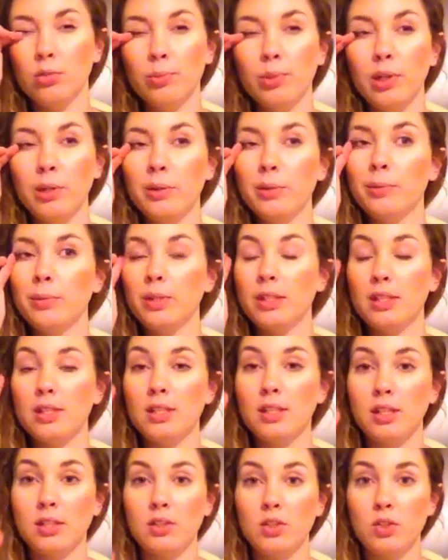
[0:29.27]
probably
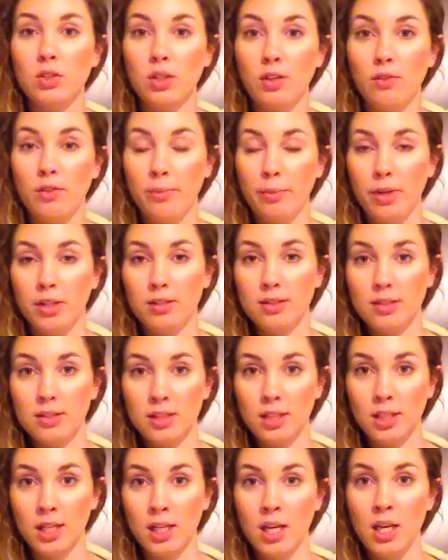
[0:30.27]
6 or 7
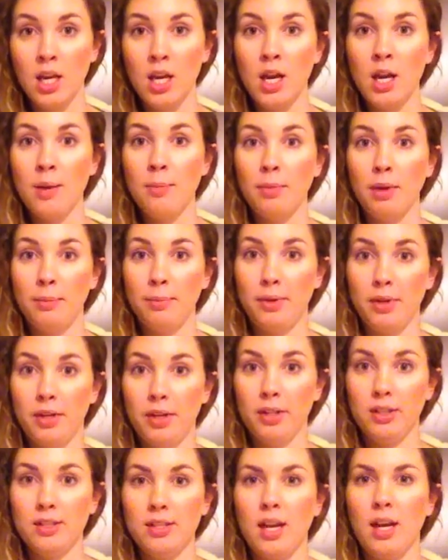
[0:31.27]
months, my
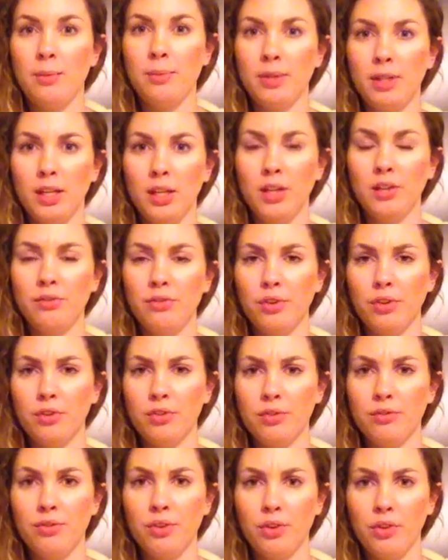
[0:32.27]
periods had been getting further
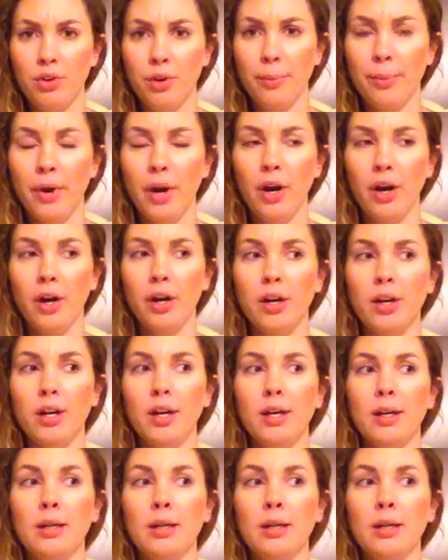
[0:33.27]
and further apart.